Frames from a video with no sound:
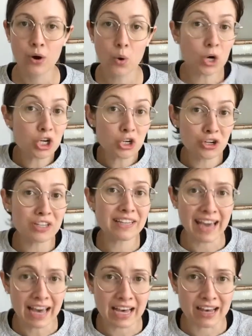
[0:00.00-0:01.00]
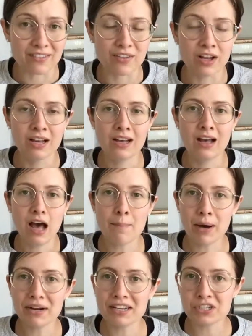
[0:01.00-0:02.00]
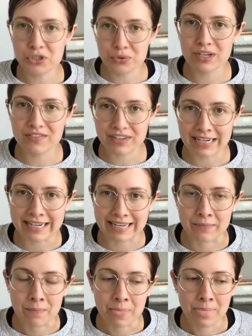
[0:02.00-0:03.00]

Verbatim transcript: or currently have about intuitive eating